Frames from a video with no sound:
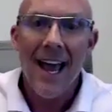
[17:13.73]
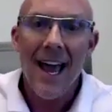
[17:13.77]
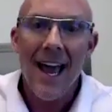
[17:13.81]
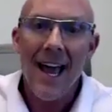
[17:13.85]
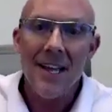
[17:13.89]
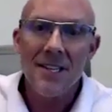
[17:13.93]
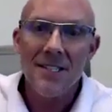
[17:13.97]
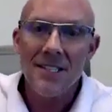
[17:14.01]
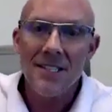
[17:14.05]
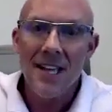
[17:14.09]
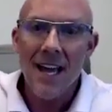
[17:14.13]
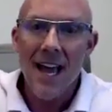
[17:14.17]

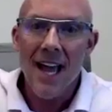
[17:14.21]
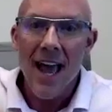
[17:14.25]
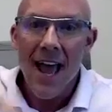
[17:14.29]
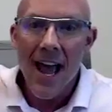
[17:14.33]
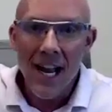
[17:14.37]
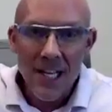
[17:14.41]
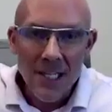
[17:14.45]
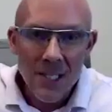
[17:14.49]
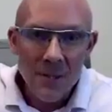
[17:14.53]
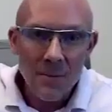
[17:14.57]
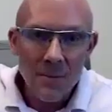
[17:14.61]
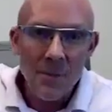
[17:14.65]
as to
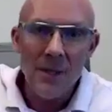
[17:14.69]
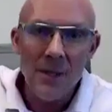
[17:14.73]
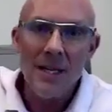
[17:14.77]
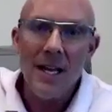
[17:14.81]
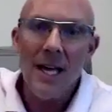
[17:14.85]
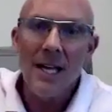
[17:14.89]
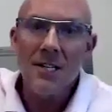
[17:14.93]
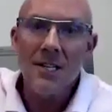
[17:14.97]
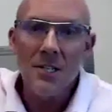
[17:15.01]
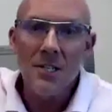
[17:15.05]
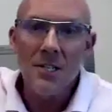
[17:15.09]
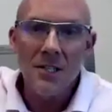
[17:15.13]

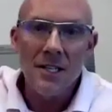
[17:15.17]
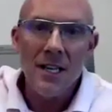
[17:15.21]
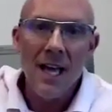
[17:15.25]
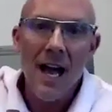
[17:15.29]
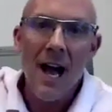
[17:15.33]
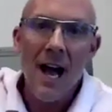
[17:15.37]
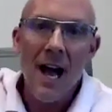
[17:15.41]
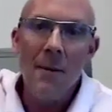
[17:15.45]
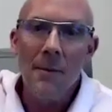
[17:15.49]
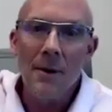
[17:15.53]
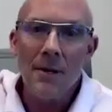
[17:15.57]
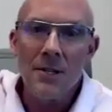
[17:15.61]
exponentially
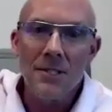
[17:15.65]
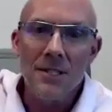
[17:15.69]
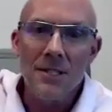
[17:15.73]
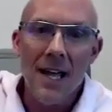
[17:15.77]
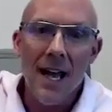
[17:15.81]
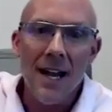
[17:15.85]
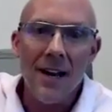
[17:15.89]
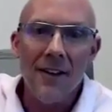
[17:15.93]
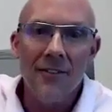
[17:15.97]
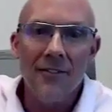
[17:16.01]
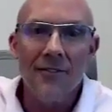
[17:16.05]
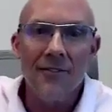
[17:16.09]
how much
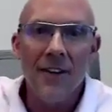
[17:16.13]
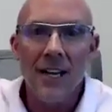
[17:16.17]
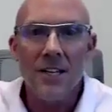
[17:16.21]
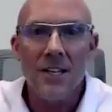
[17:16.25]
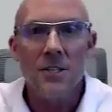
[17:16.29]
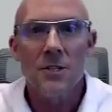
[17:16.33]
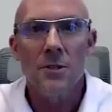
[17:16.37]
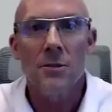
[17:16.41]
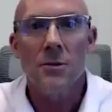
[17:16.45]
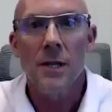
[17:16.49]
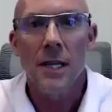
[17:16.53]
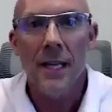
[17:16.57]
that
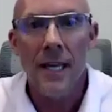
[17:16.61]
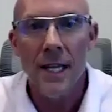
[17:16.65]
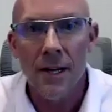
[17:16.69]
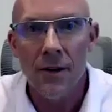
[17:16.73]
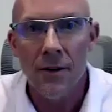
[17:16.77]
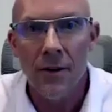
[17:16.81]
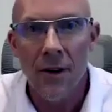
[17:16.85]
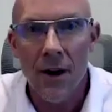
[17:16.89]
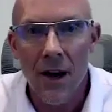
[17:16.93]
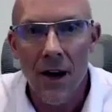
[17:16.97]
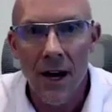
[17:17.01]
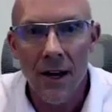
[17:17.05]
affects you
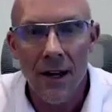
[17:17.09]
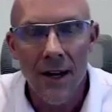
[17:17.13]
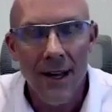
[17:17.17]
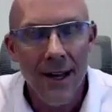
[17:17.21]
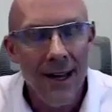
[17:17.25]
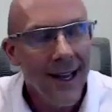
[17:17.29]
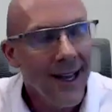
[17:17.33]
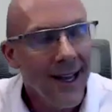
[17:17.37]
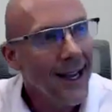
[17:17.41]
later on.